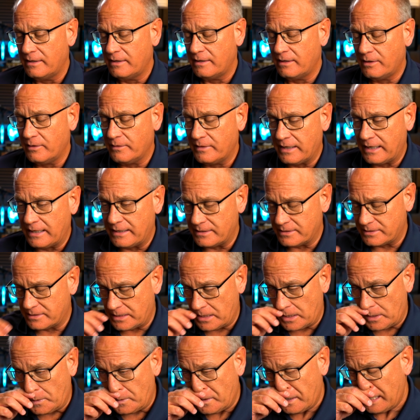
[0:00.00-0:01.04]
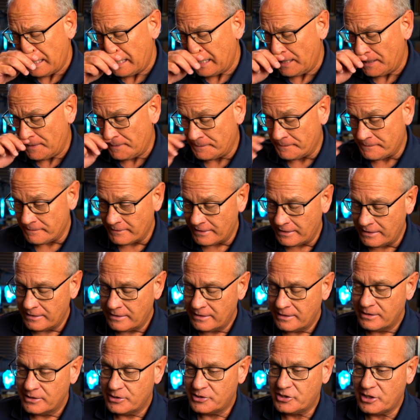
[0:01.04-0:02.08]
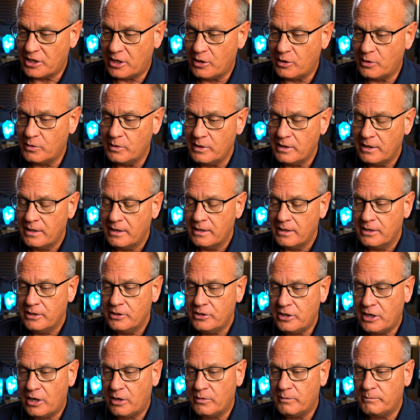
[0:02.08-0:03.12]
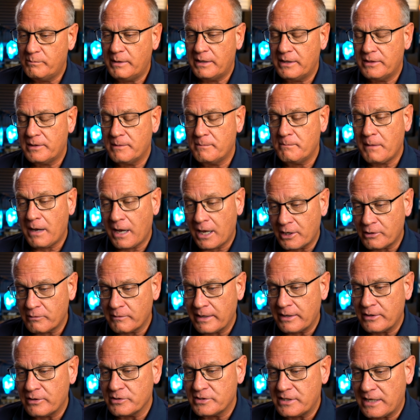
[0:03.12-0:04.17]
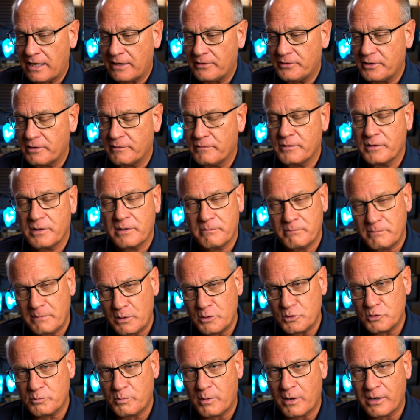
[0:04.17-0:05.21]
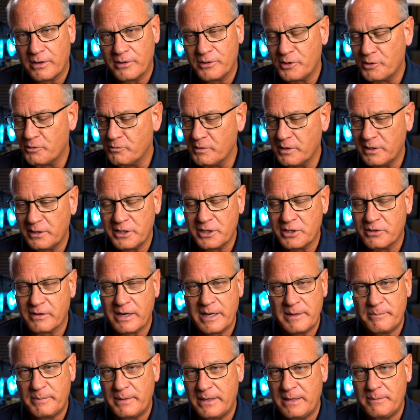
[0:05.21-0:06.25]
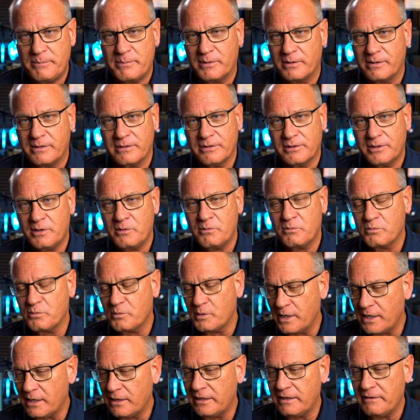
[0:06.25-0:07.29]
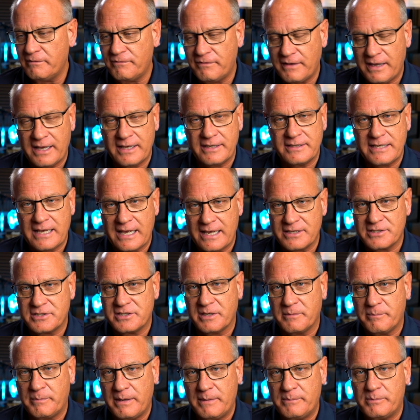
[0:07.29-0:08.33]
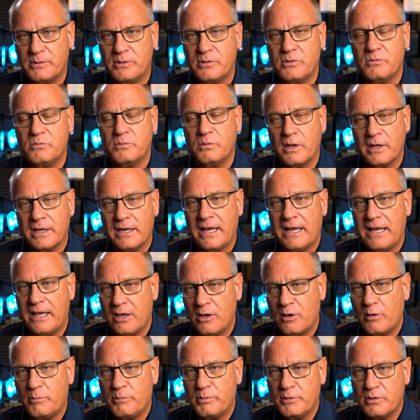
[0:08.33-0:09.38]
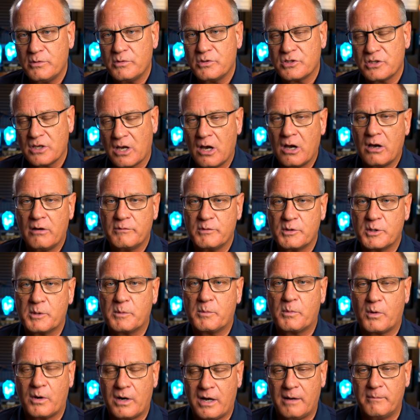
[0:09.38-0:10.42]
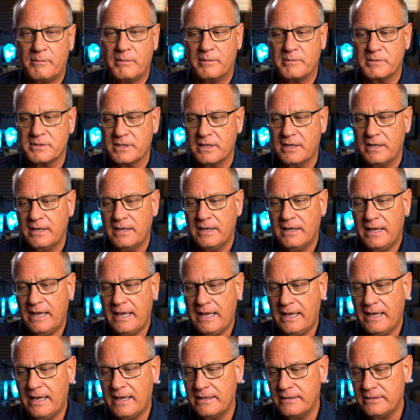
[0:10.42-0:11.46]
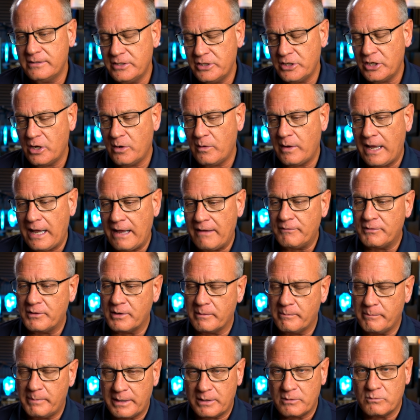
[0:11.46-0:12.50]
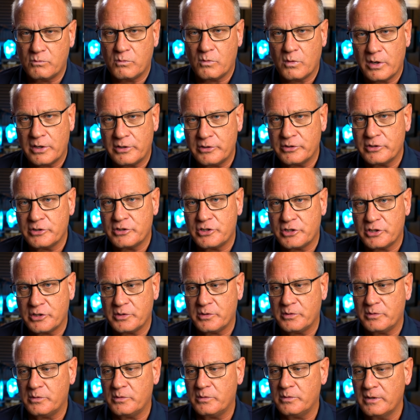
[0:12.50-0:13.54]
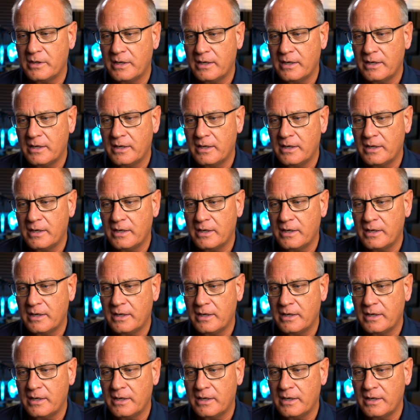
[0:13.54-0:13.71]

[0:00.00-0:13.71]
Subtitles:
okay? So, you know, but the moderators out there, for the most part, they're really great people. They're really fantastic people who want to help you solve your problems. And, you know, have there been 1 or 2